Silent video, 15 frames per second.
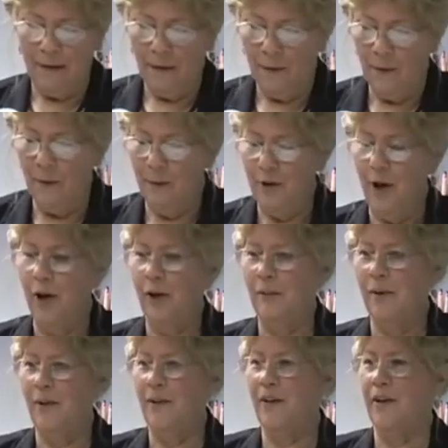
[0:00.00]
We were talking
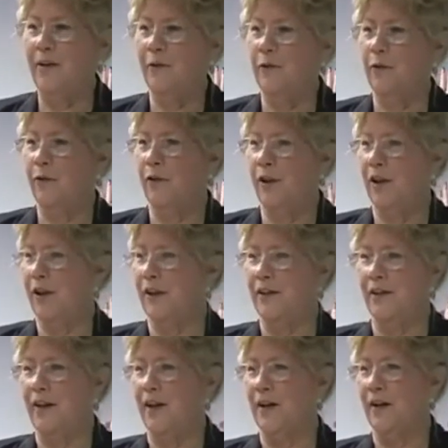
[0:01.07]
about the different things,
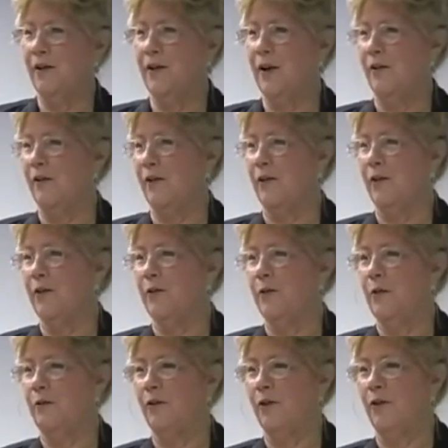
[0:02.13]
and I know y'all have heard us
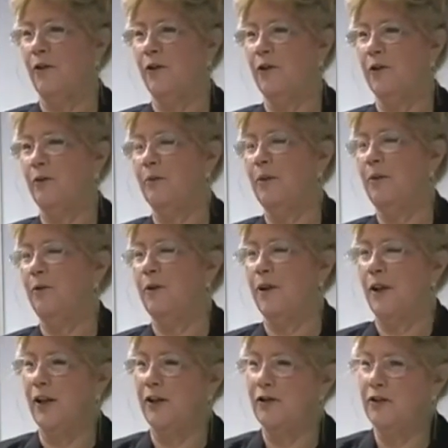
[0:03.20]
referred to as
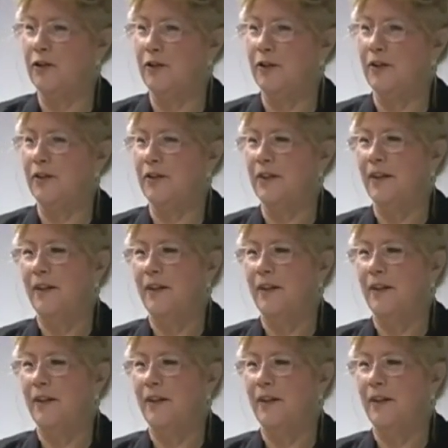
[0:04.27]
beauticians,